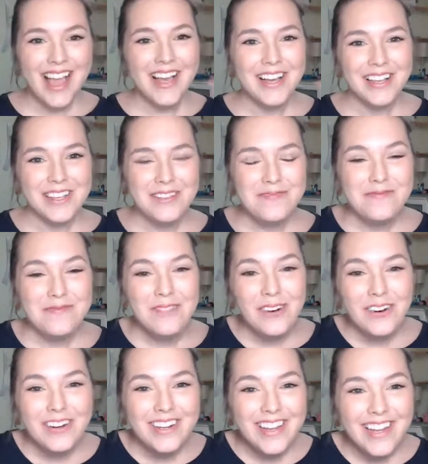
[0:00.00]
Good
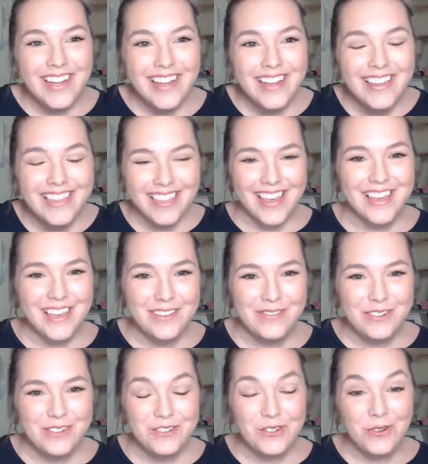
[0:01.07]
morning. Thank you for
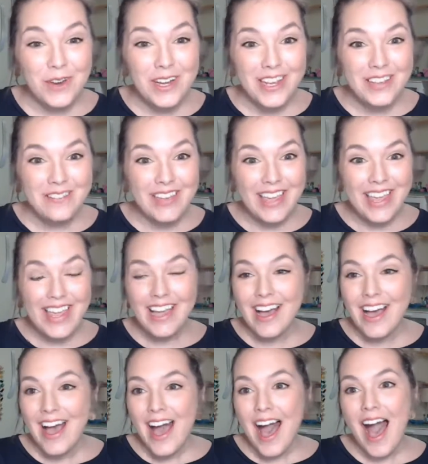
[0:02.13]
joining me.
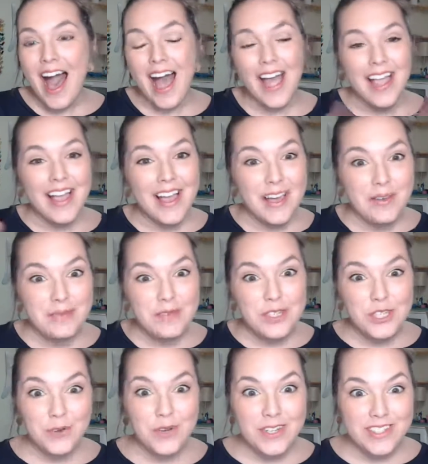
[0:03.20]
I am
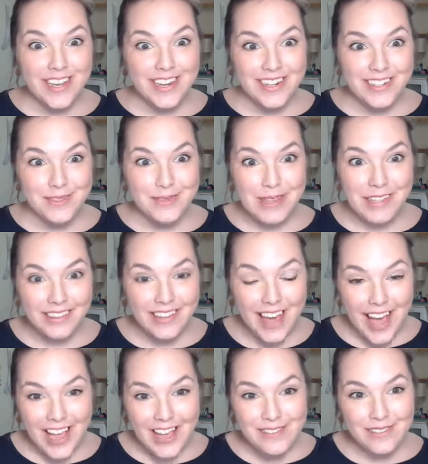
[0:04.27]
so excited to be
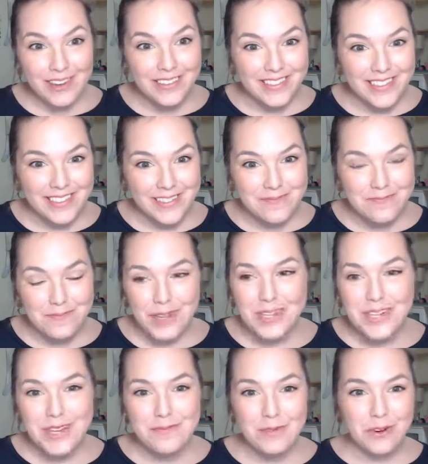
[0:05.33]
live on this
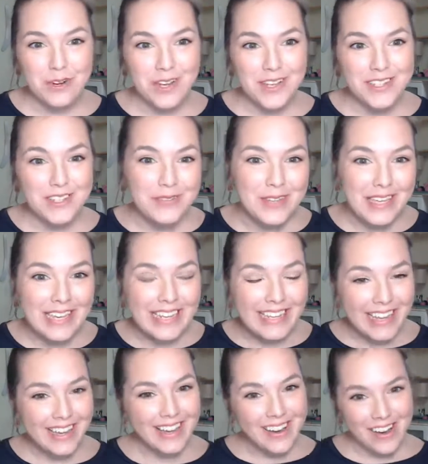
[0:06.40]
Monday morning so we can
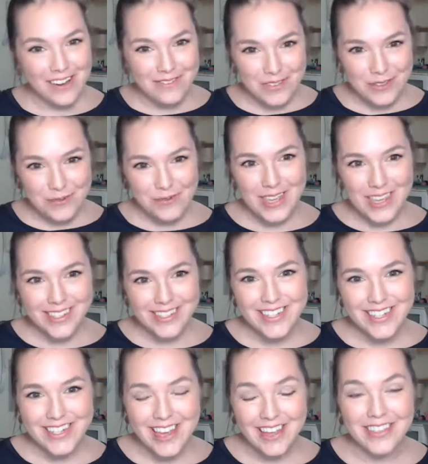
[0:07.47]
kick off the week
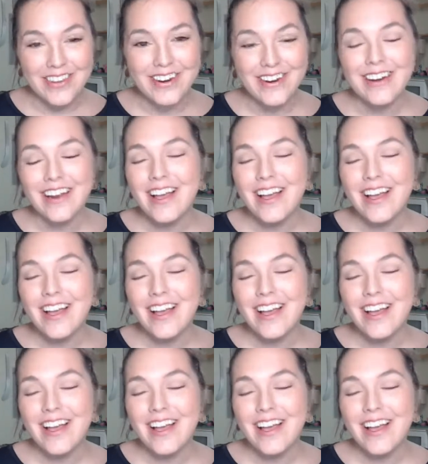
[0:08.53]
together.